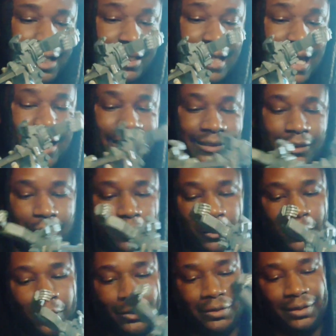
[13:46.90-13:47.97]
and that is a
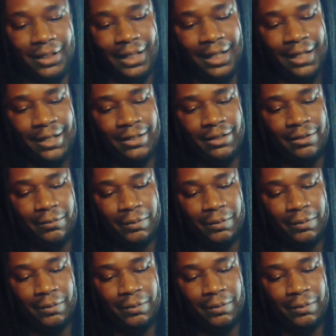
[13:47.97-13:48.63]
cool thing.